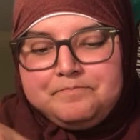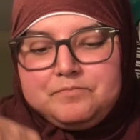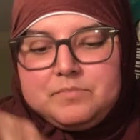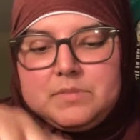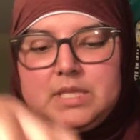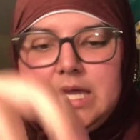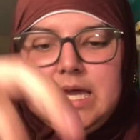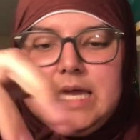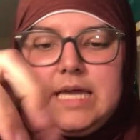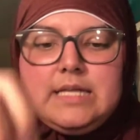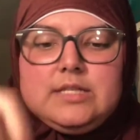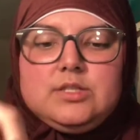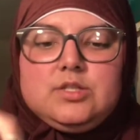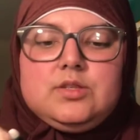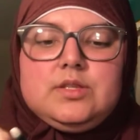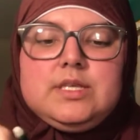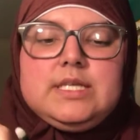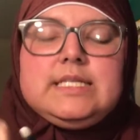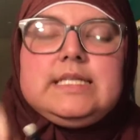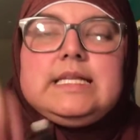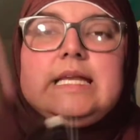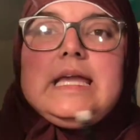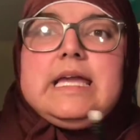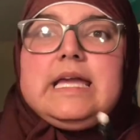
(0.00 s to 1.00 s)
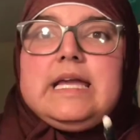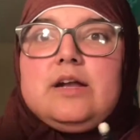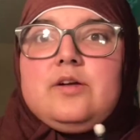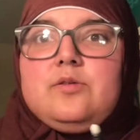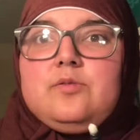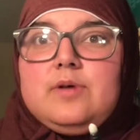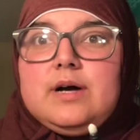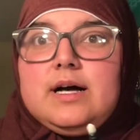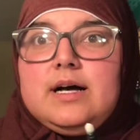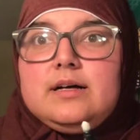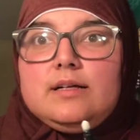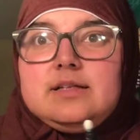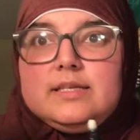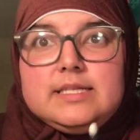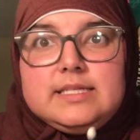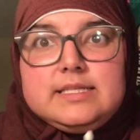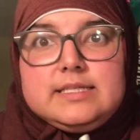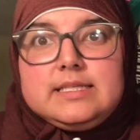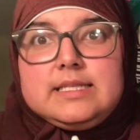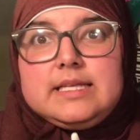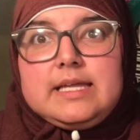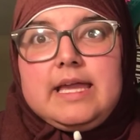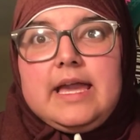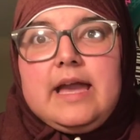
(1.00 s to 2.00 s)
Okay, so this Inkwell
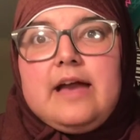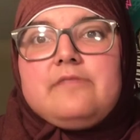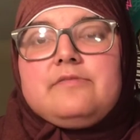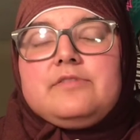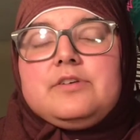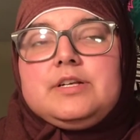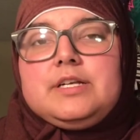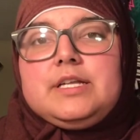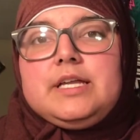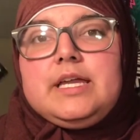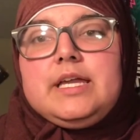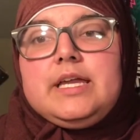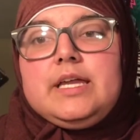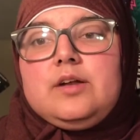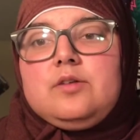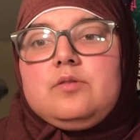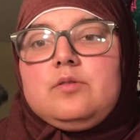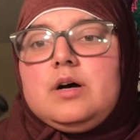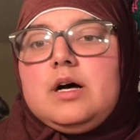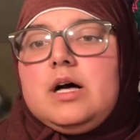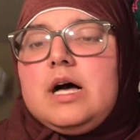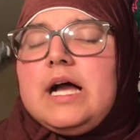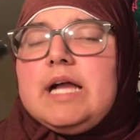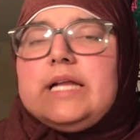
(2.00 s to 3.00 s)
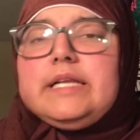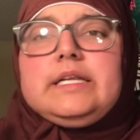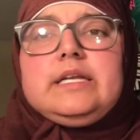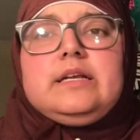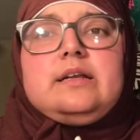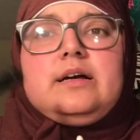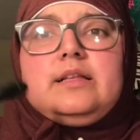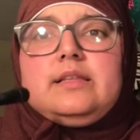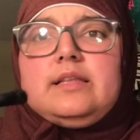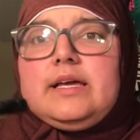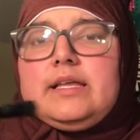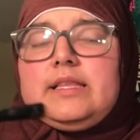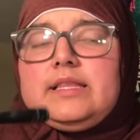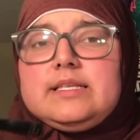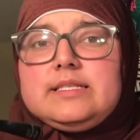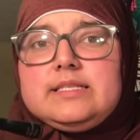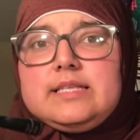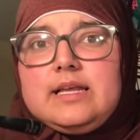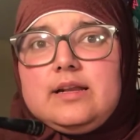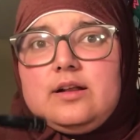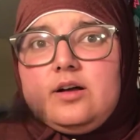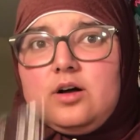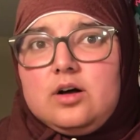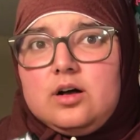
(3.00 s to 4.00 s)
is the Kat Von D Inkwell. I did not like this
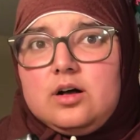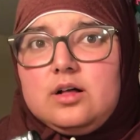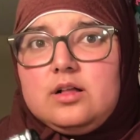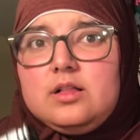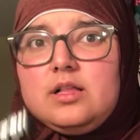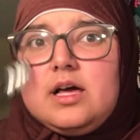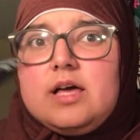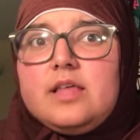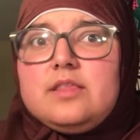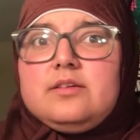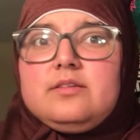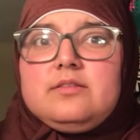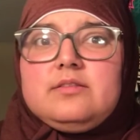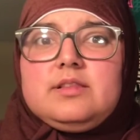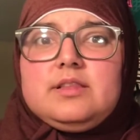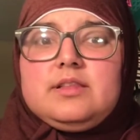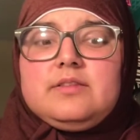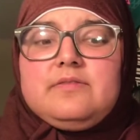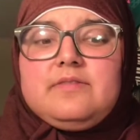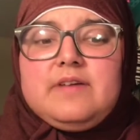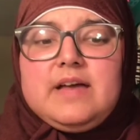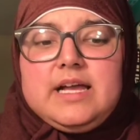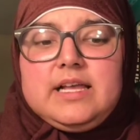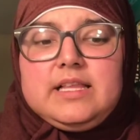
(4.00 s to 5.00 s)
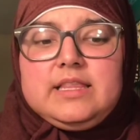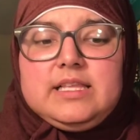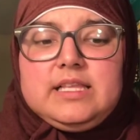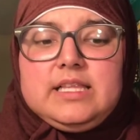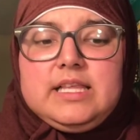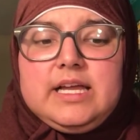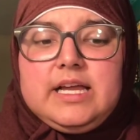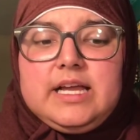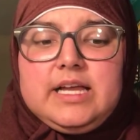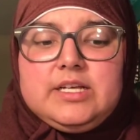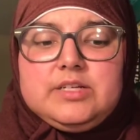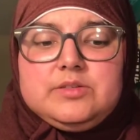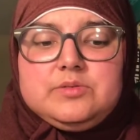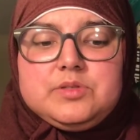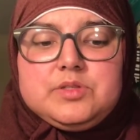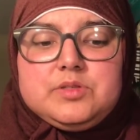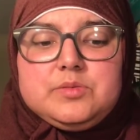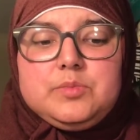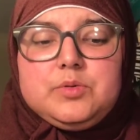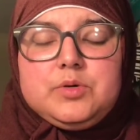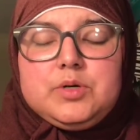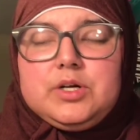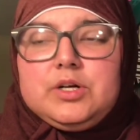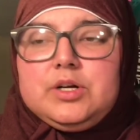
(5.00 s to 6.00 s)
at all, other than the fact that like I don't
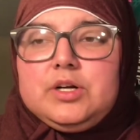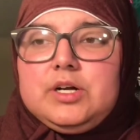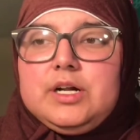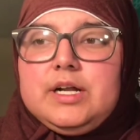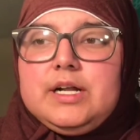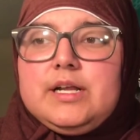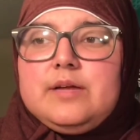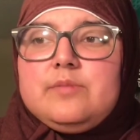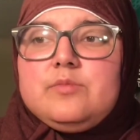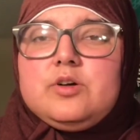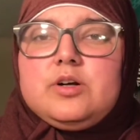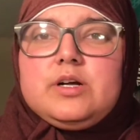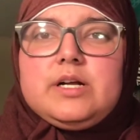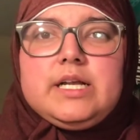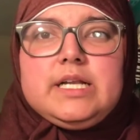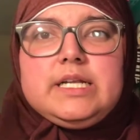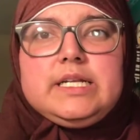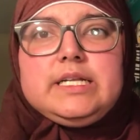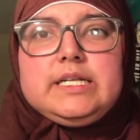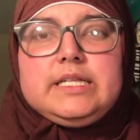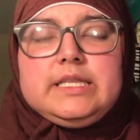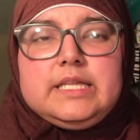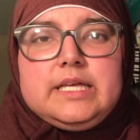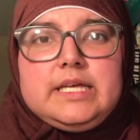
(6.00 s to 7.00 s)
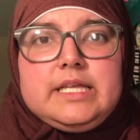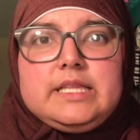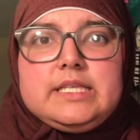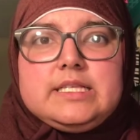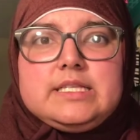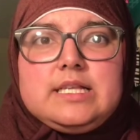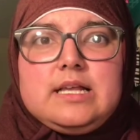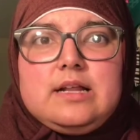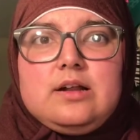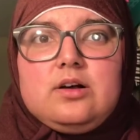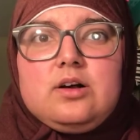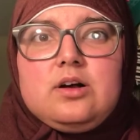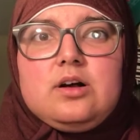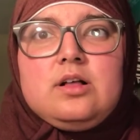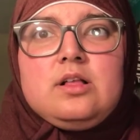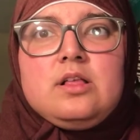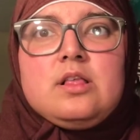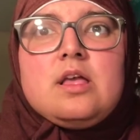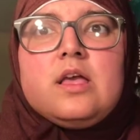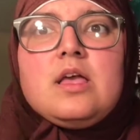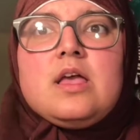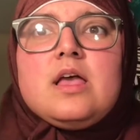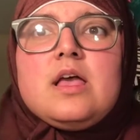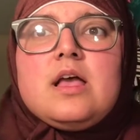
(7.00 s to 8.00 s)
support her anymore. I didn't like this at all.
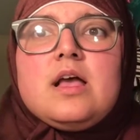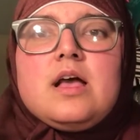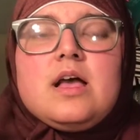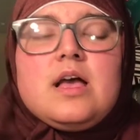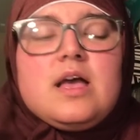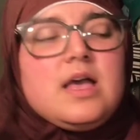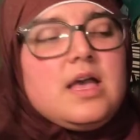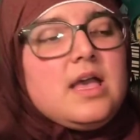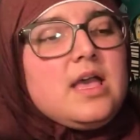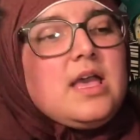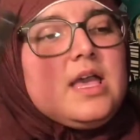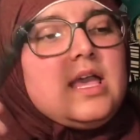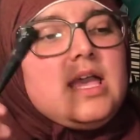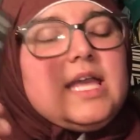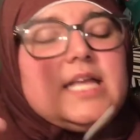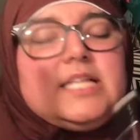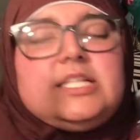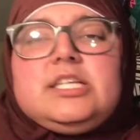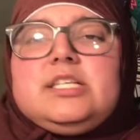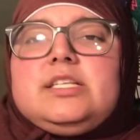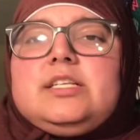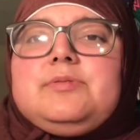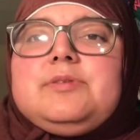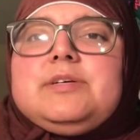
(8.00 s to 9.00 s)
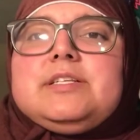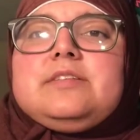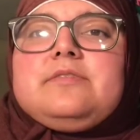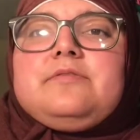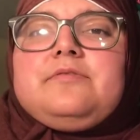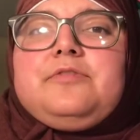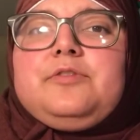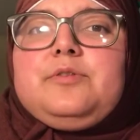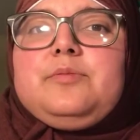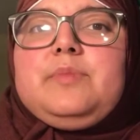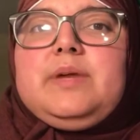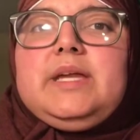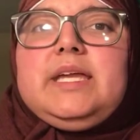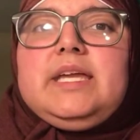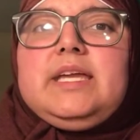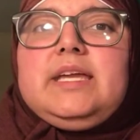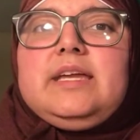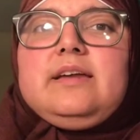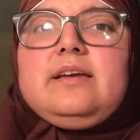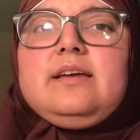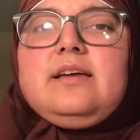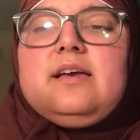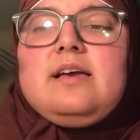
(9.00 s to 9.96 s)
It wasn't for me.